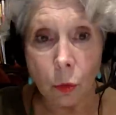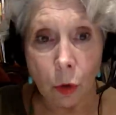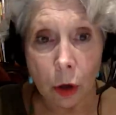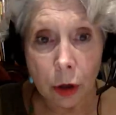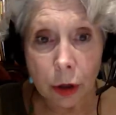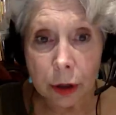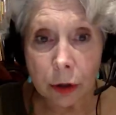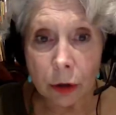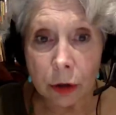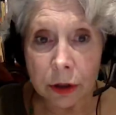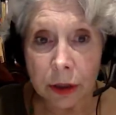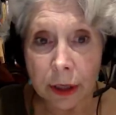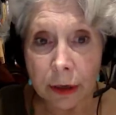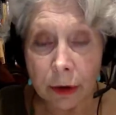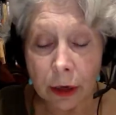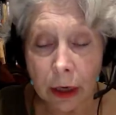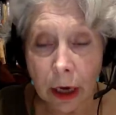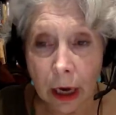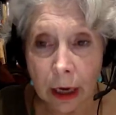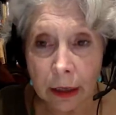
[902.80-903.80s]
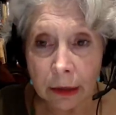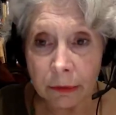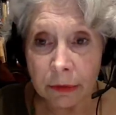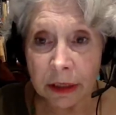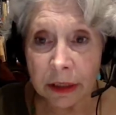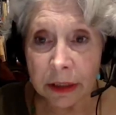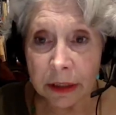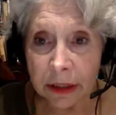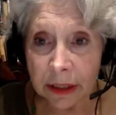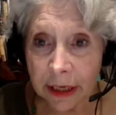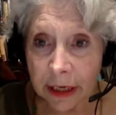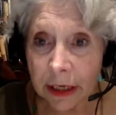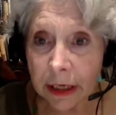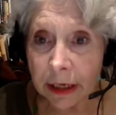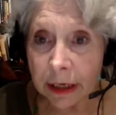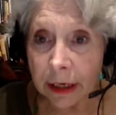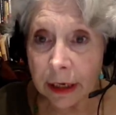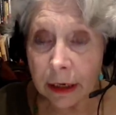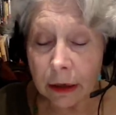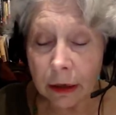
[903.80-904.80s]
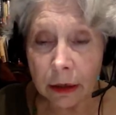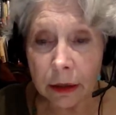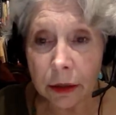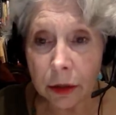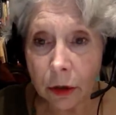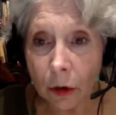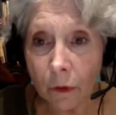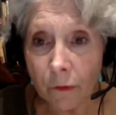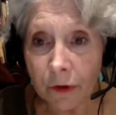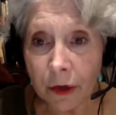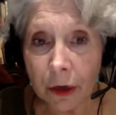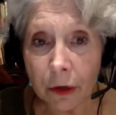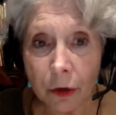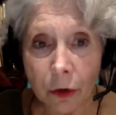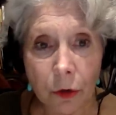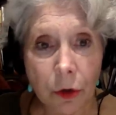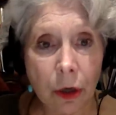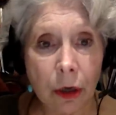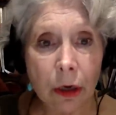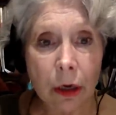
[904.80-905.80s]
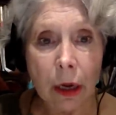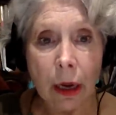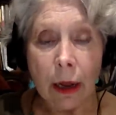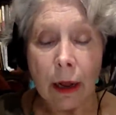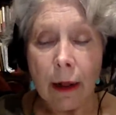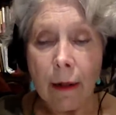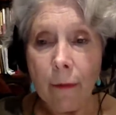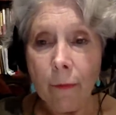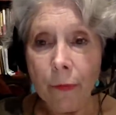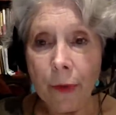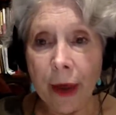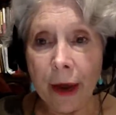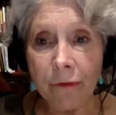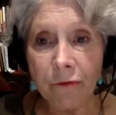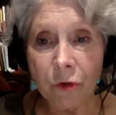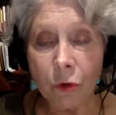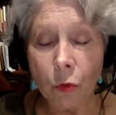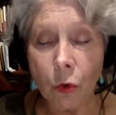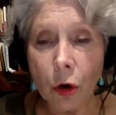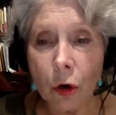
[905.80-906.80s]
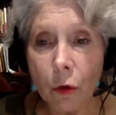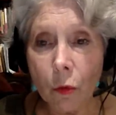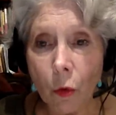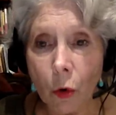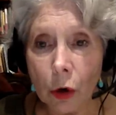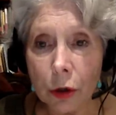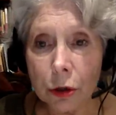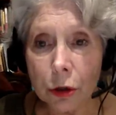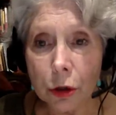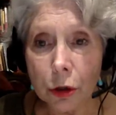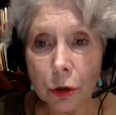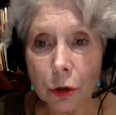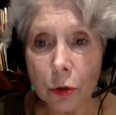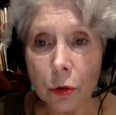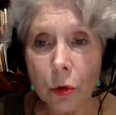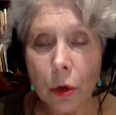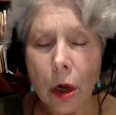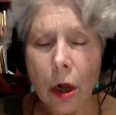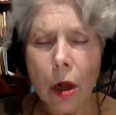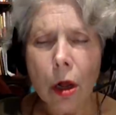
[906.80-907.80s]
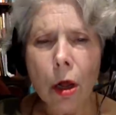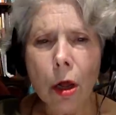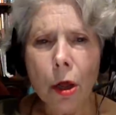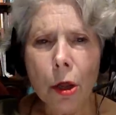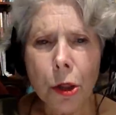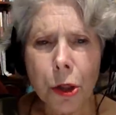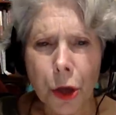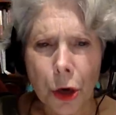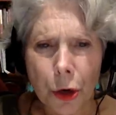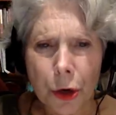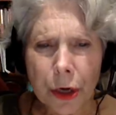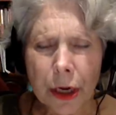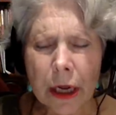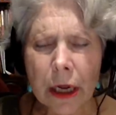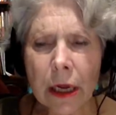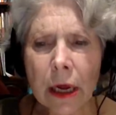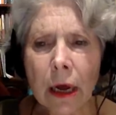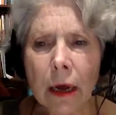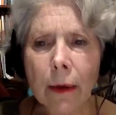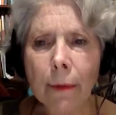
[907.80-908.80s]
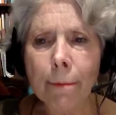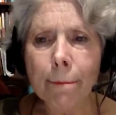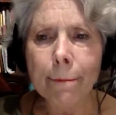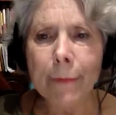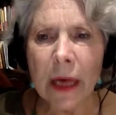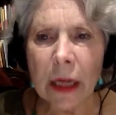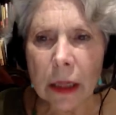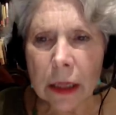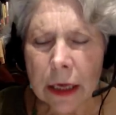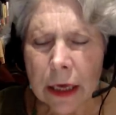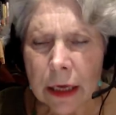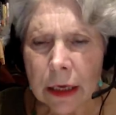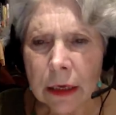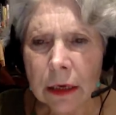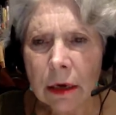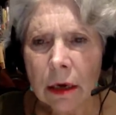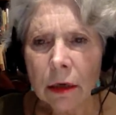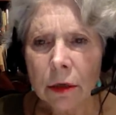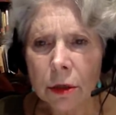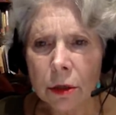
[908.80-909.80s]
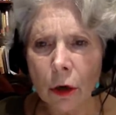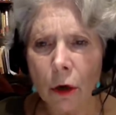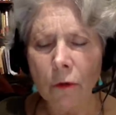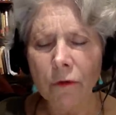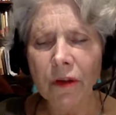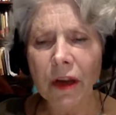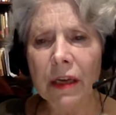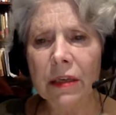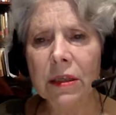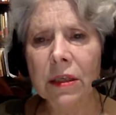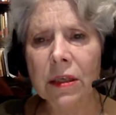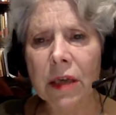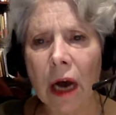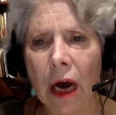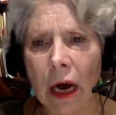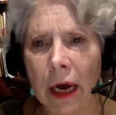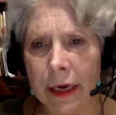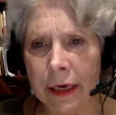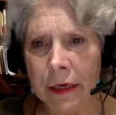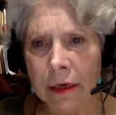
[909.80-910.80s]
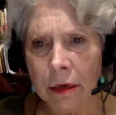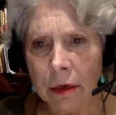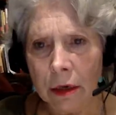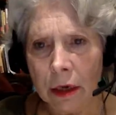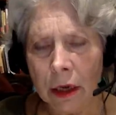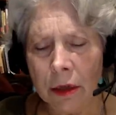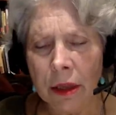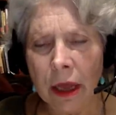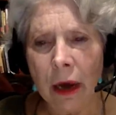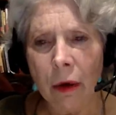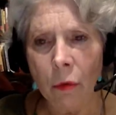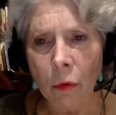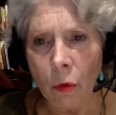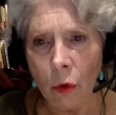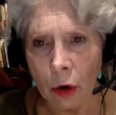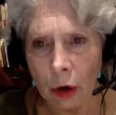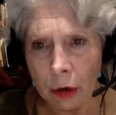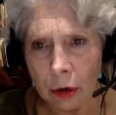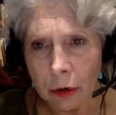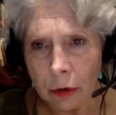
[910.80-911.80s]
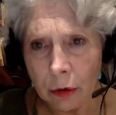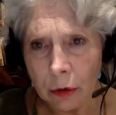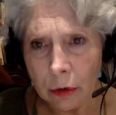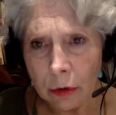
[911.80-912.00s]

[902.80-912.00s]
to work because their economies needed it. In the Soviet Union, after World War II, 30 million Soviets died in that war.